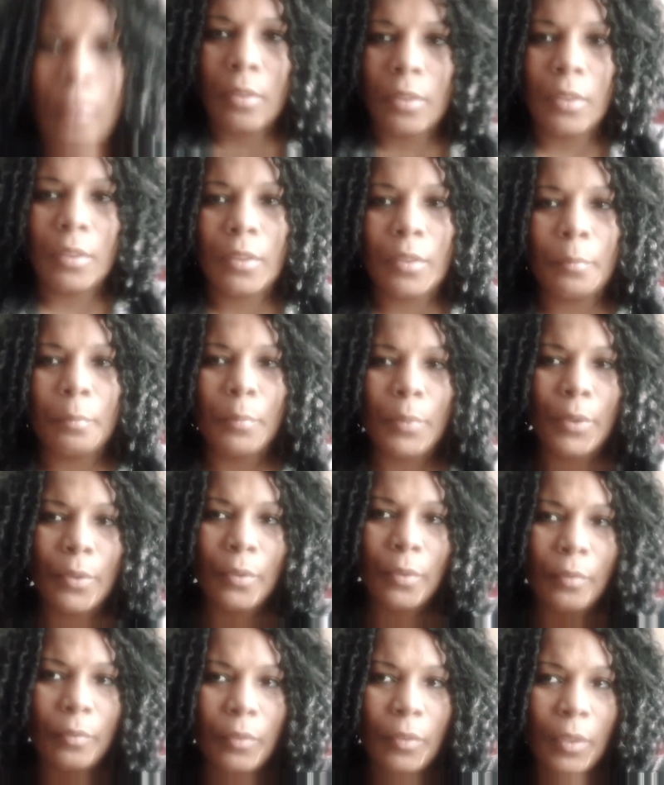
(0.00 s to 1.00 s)
They're
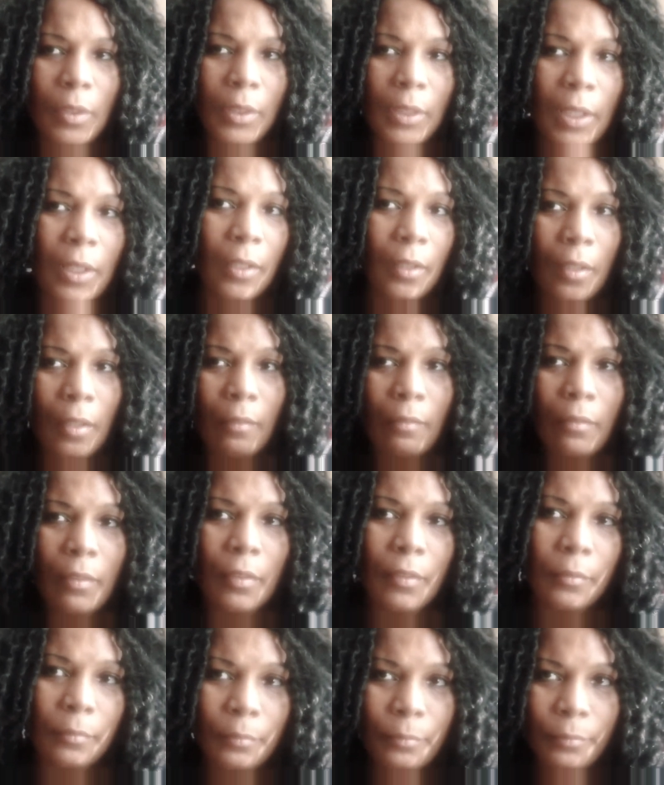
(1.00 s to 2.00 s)
beautiful and I love
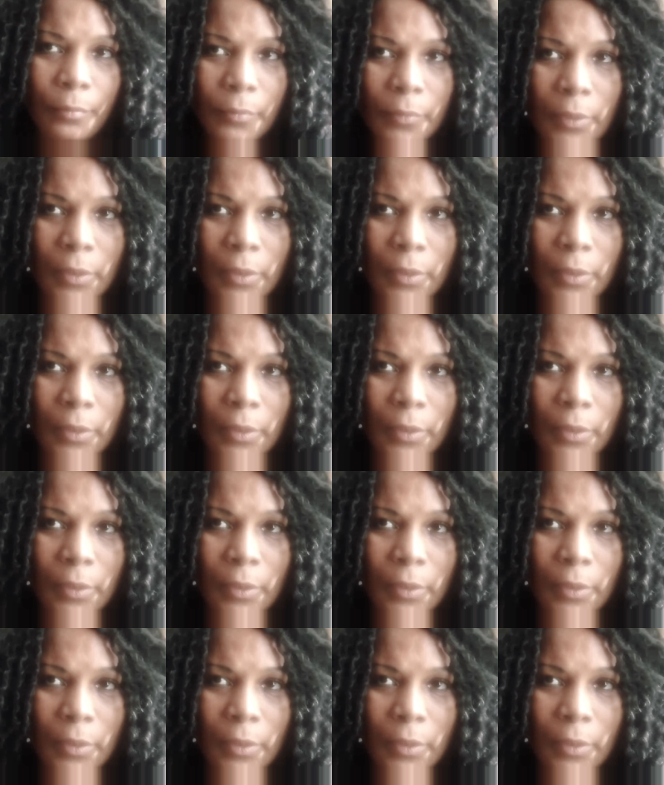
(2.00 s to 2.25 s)
them.